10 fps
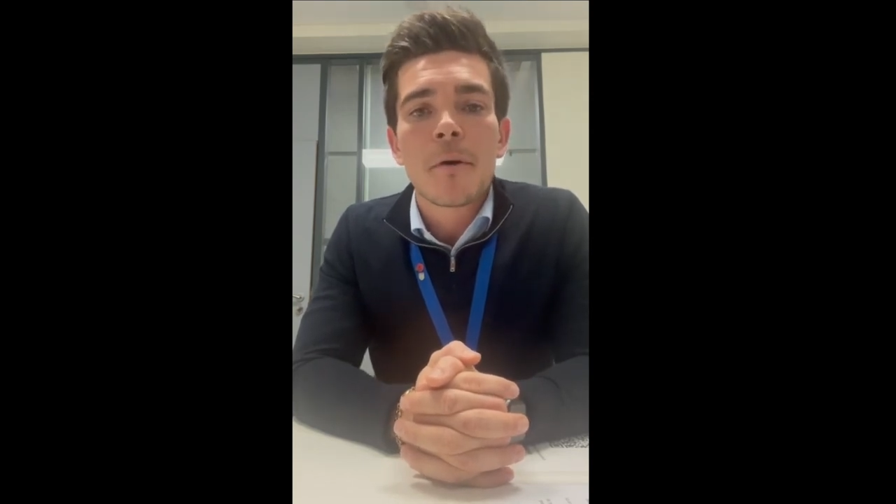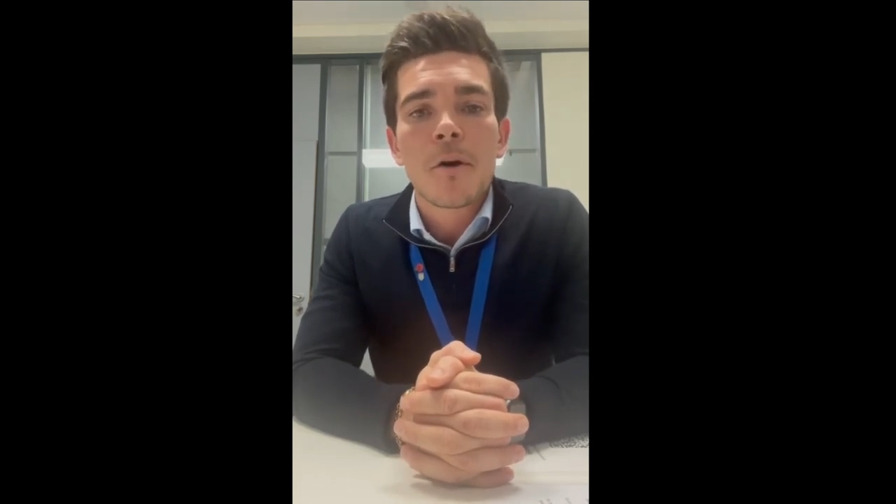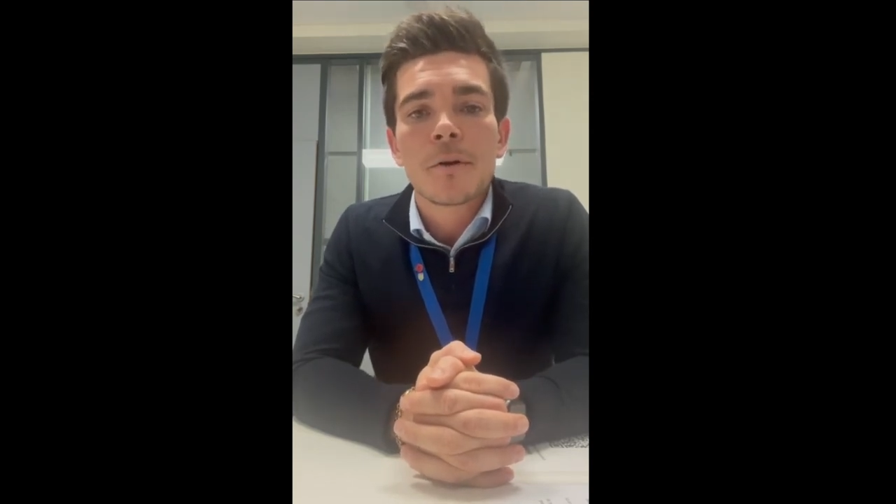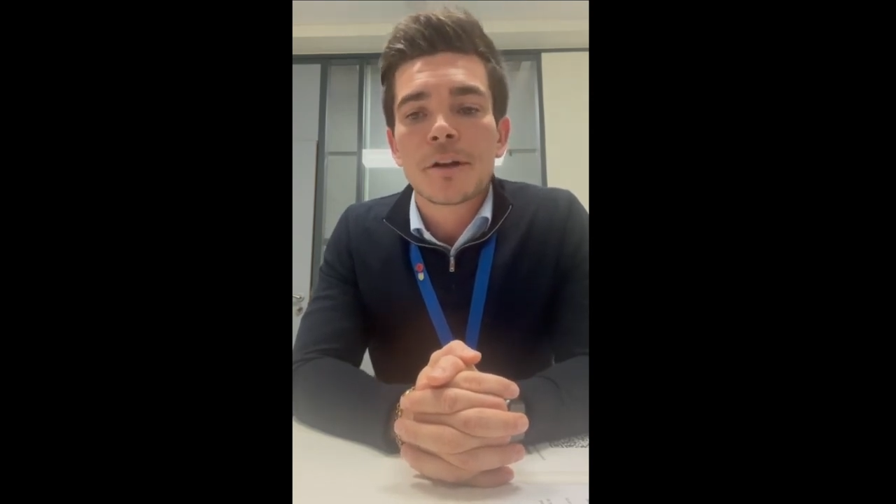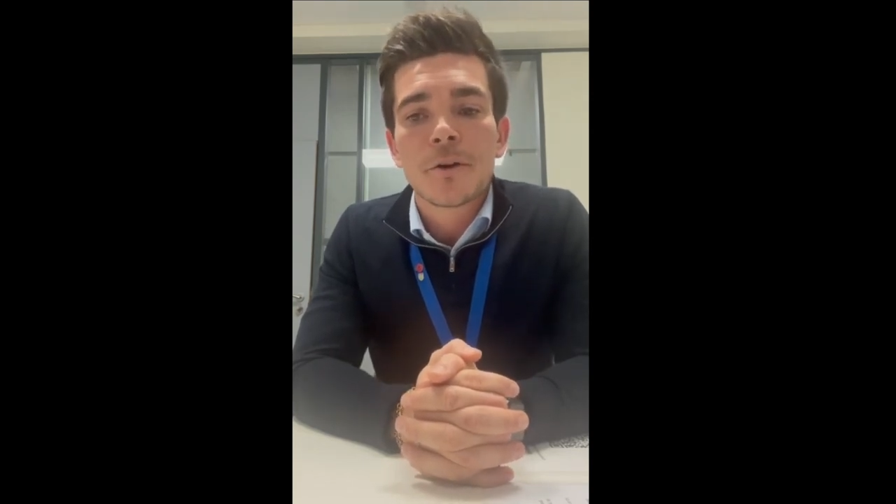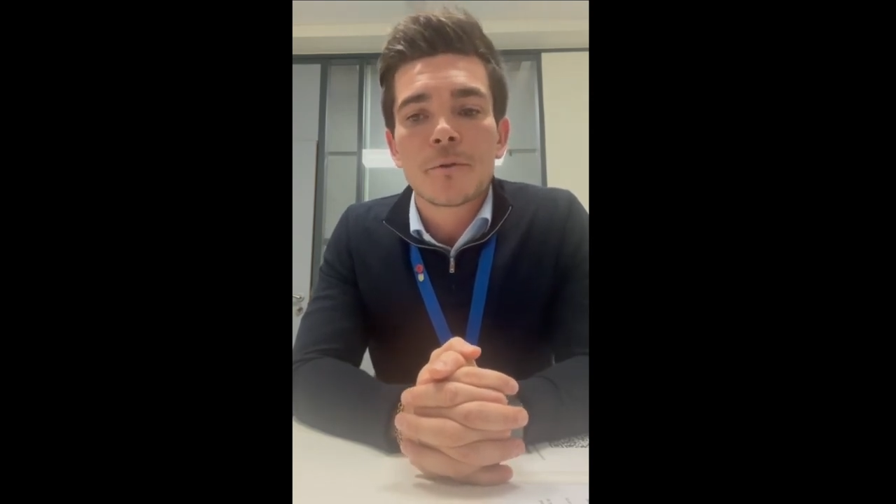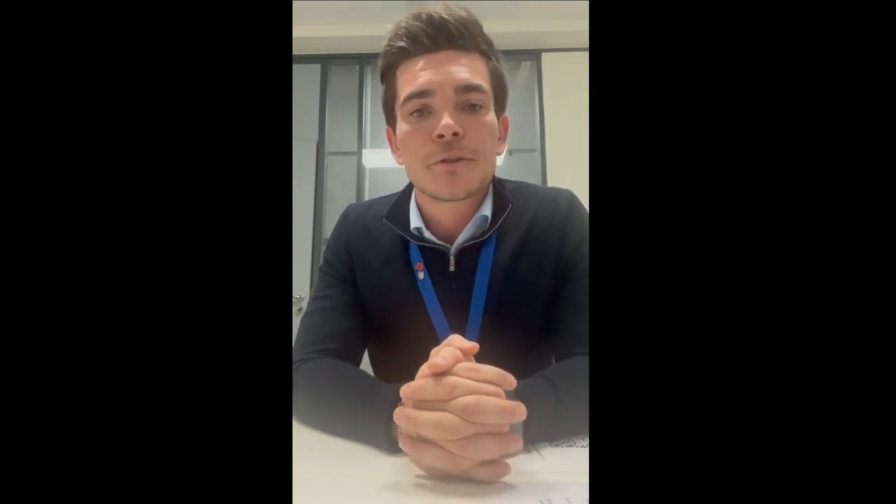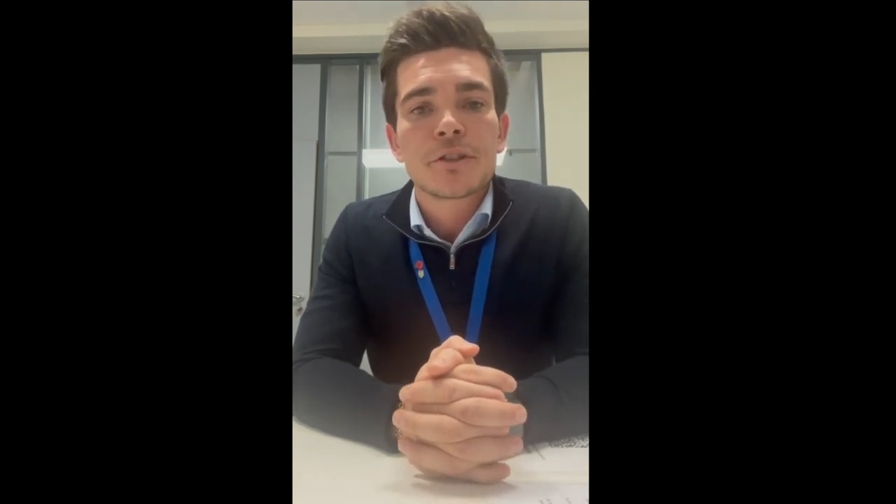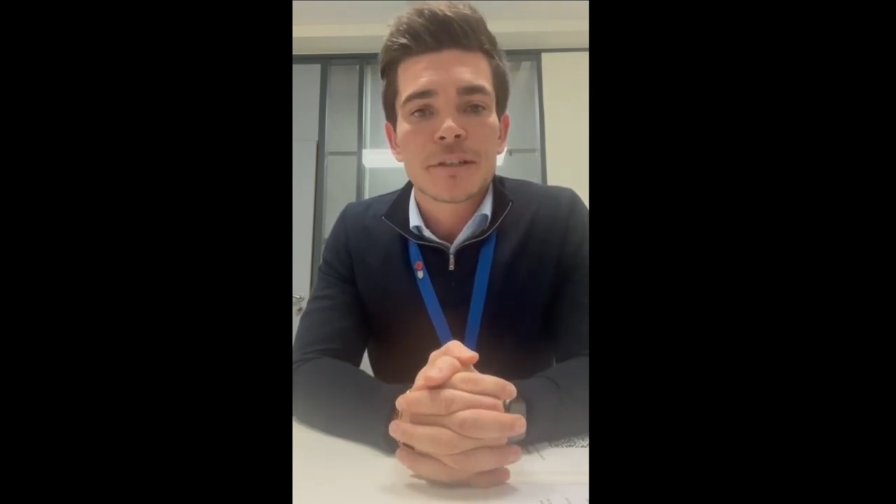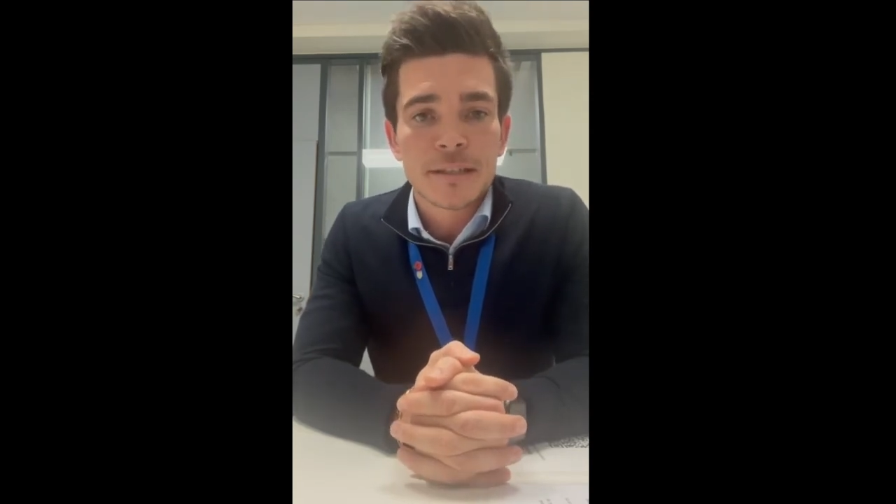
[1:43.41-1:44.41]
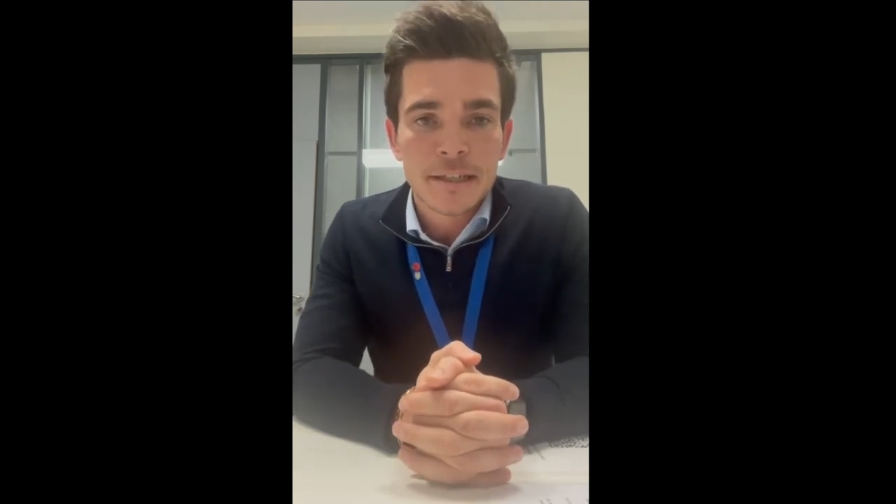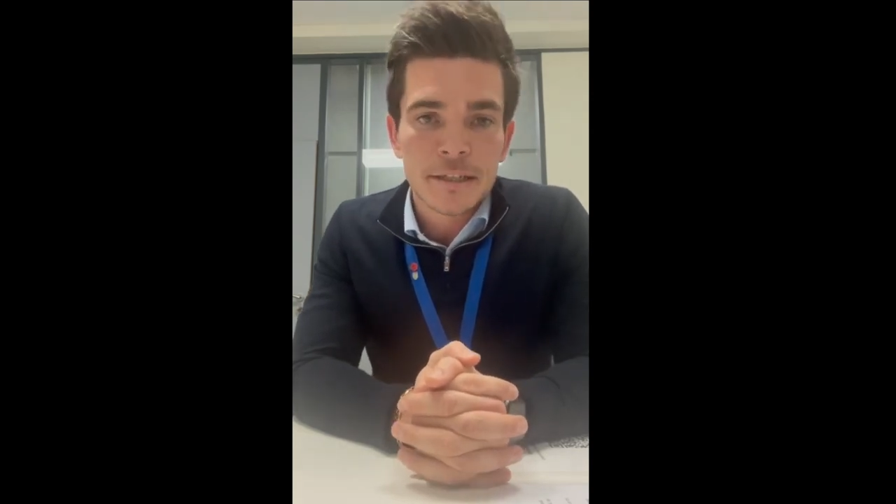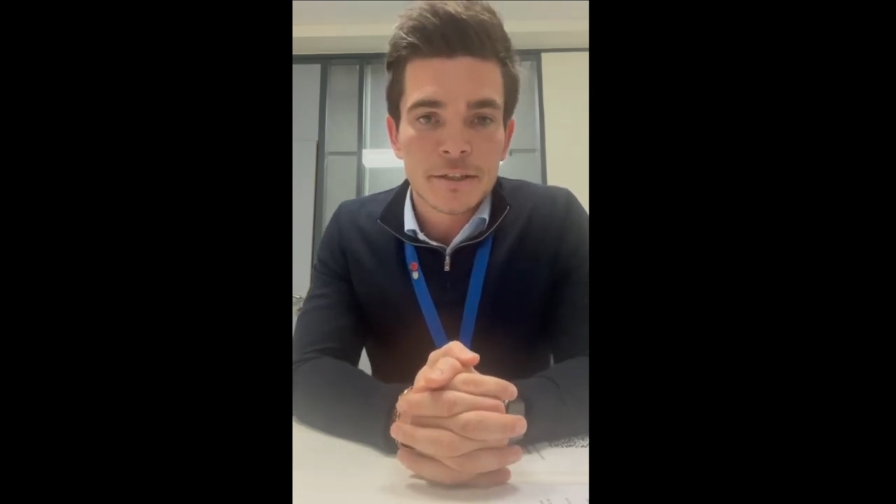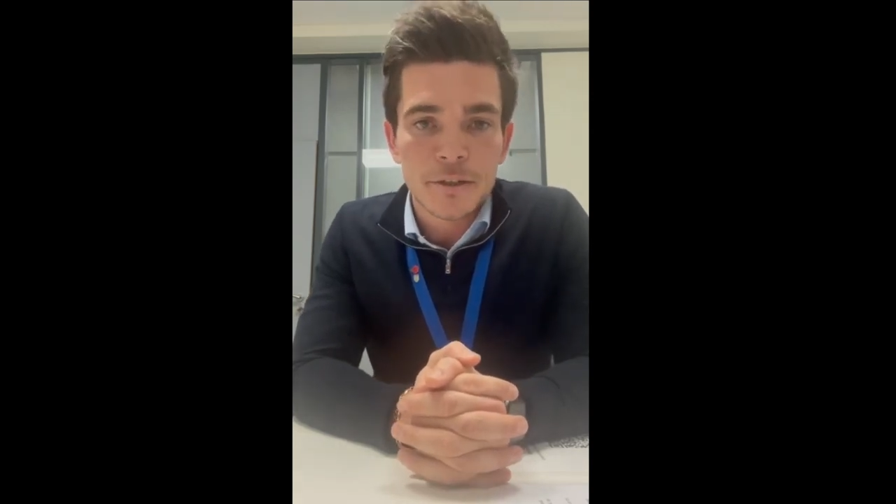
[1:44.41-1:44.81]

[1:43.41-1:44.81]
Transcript: All in all, just continue to